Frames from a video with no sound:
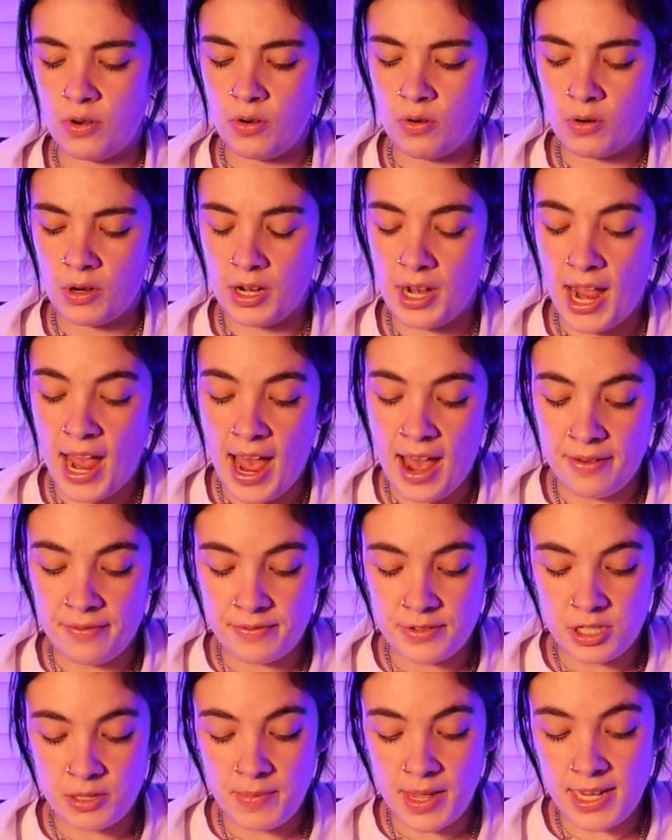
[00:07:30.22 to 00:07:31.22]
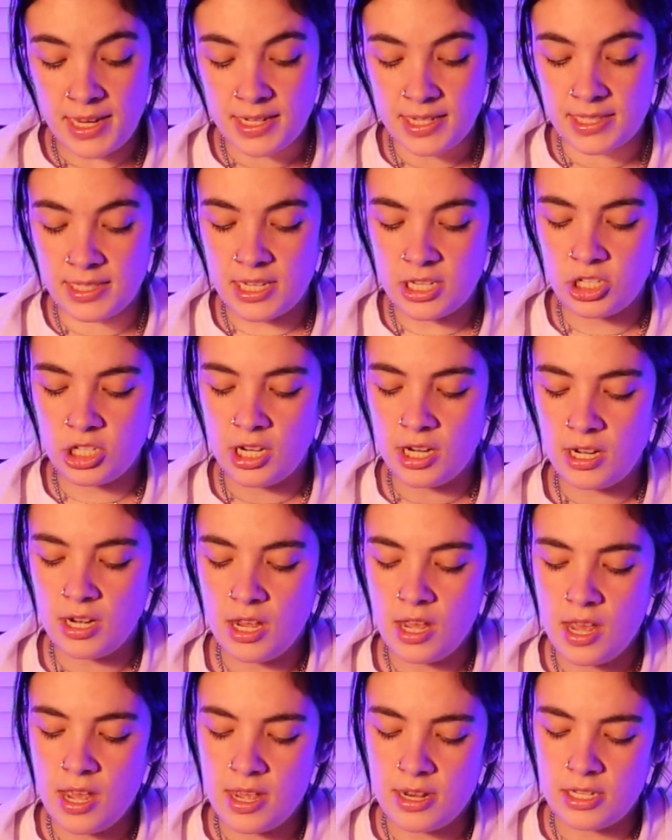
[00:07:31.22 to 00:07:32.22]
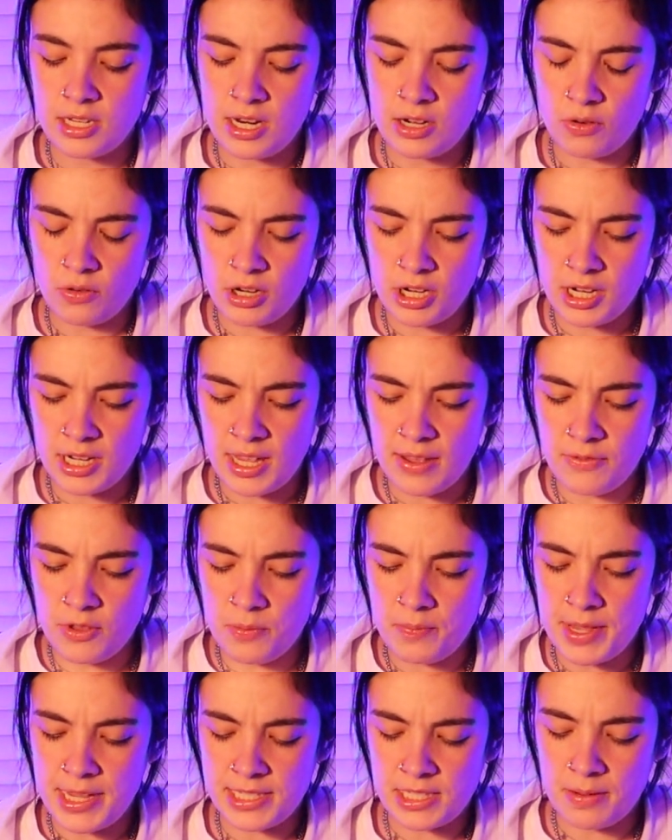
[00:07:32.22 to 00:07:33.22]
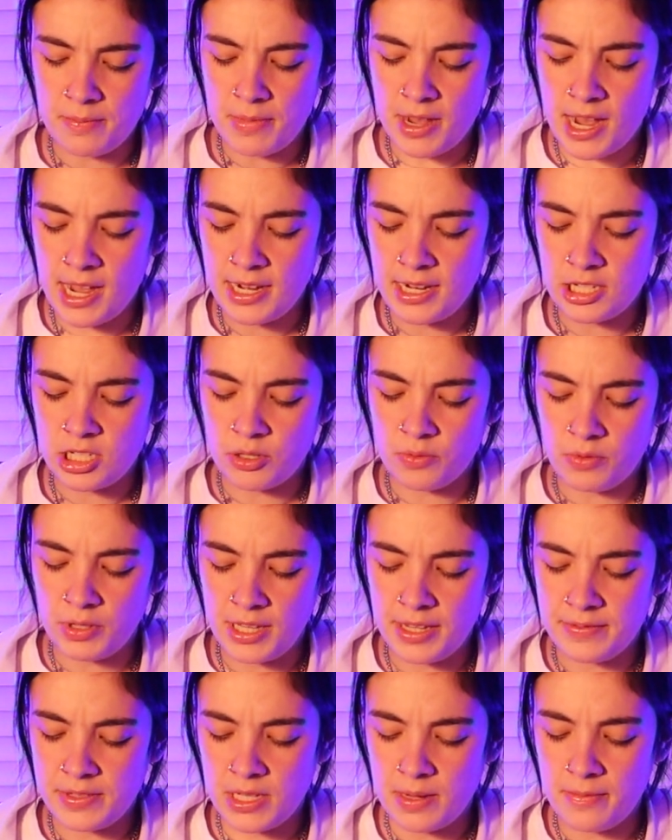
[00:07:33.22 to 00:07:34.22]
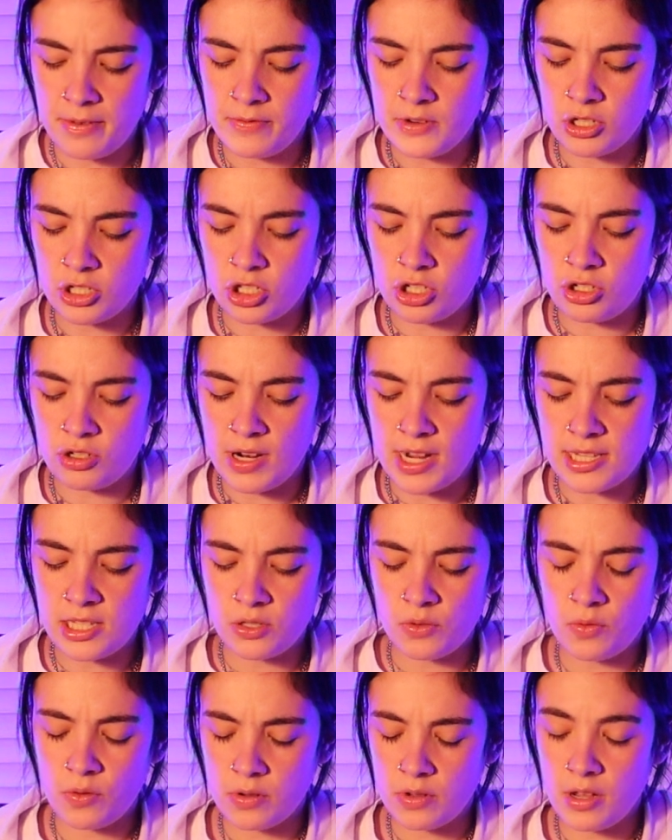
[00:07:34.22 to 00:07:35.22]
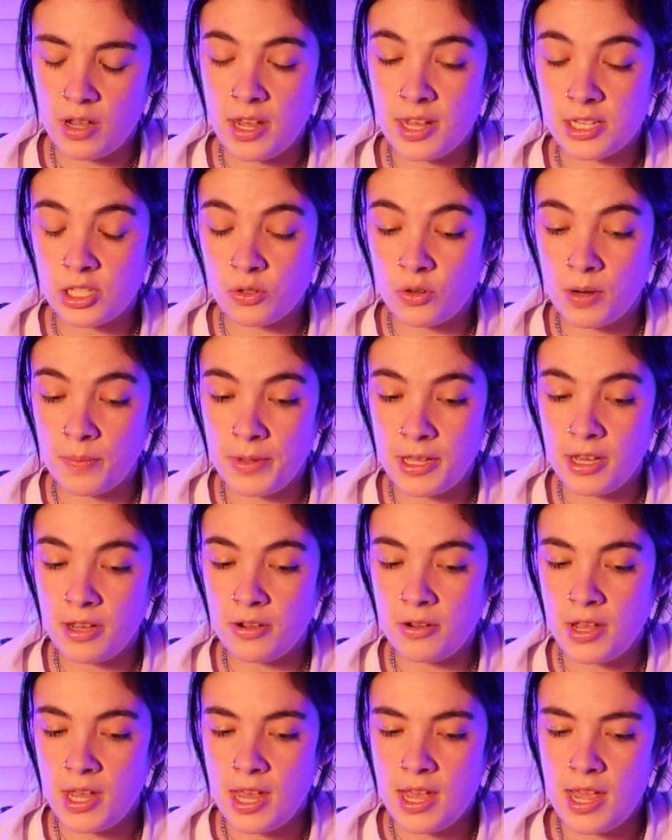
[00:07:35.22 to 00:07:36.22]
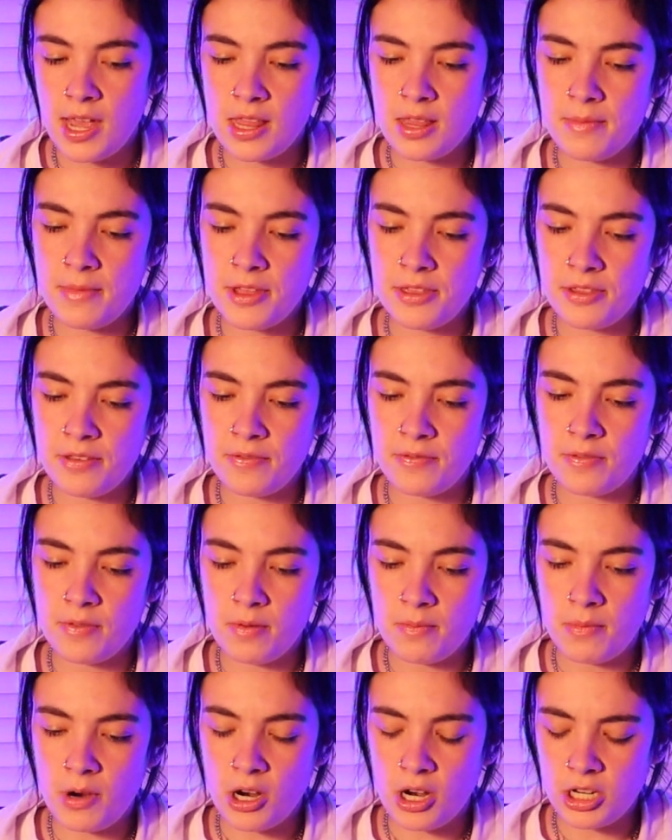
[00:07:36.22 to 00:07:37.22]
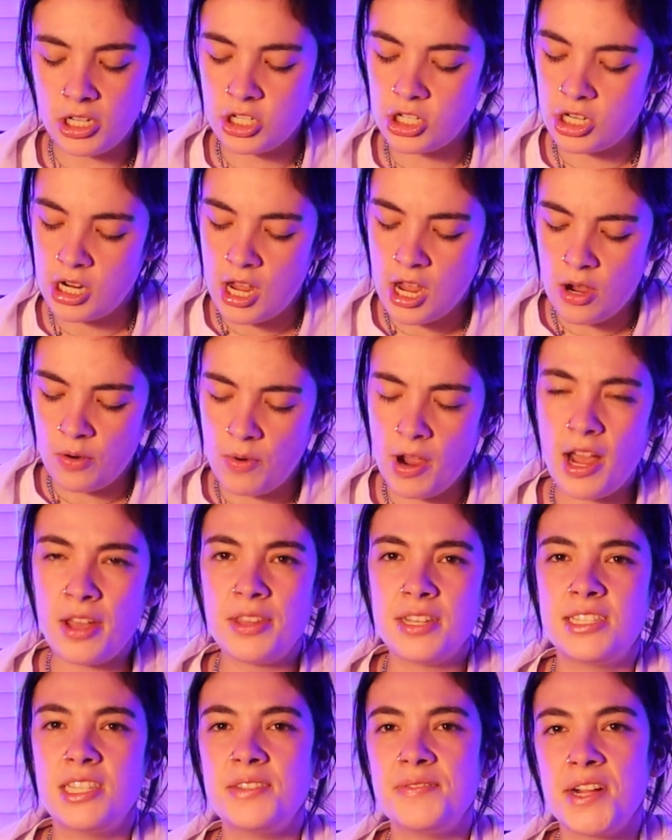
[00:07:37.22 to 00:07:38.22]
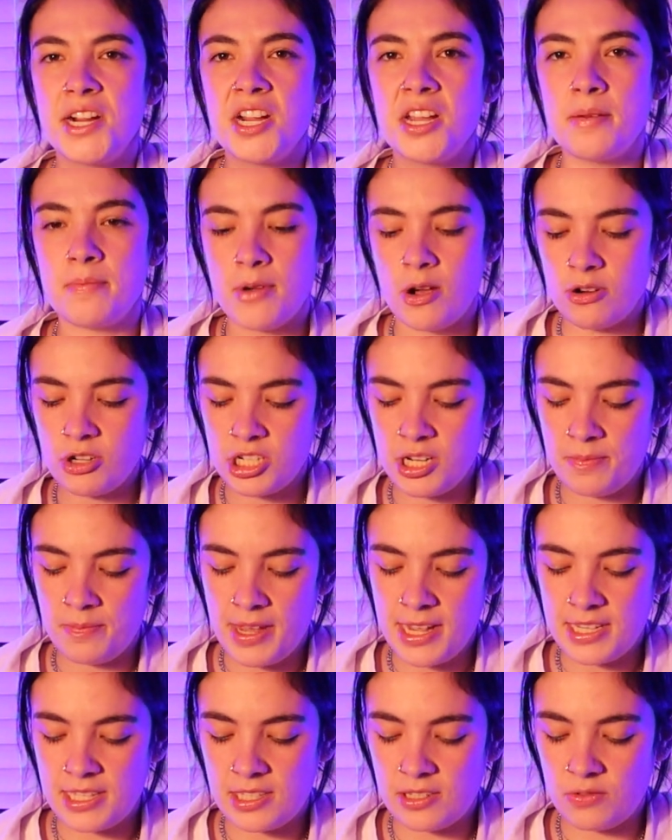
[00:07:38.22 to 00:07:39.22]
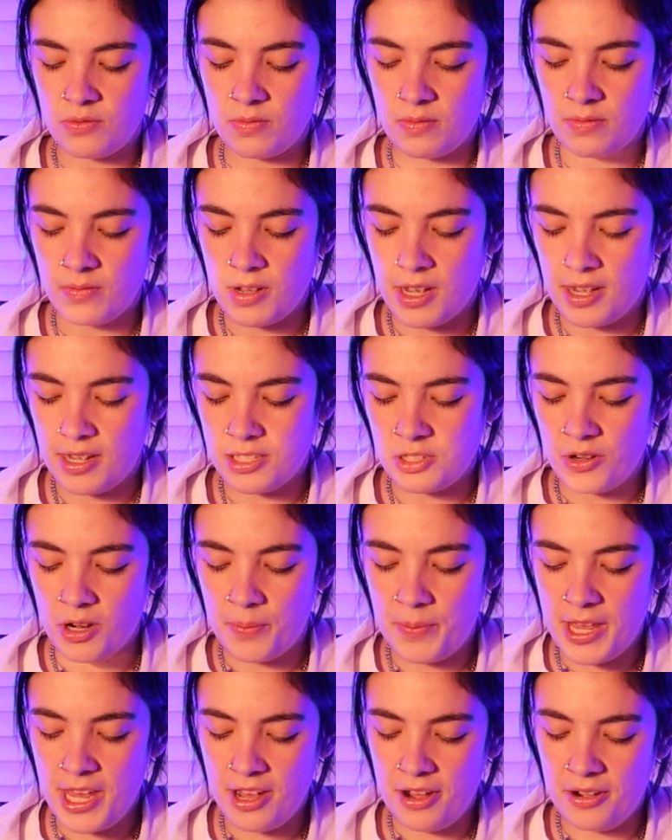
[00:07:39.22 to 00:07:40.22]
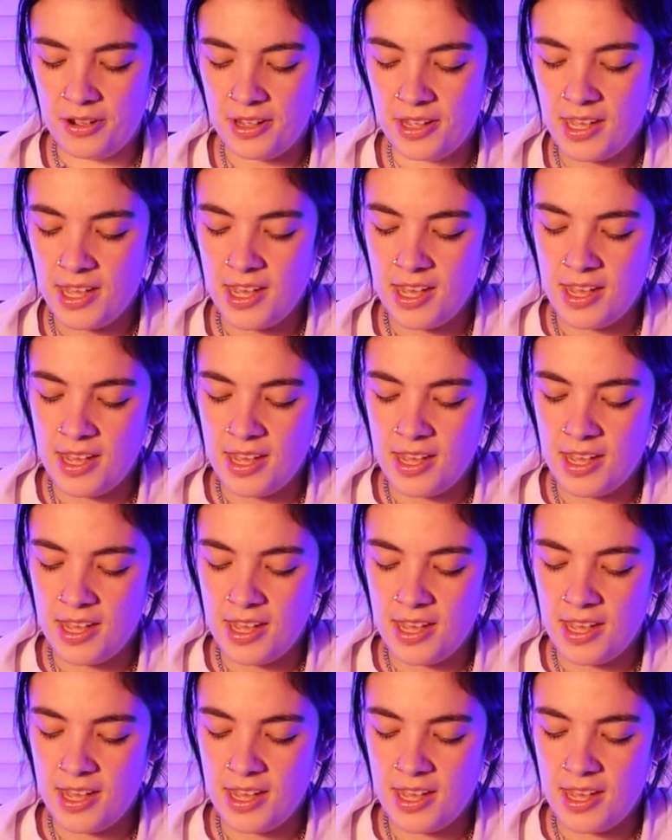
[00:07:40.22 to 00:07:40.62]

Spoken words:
or have to make a decision in order to give you peace of mind and to relieve some of your stress, Scorpio, in the month of March. Wow, this is very emotion-based, Scorpio,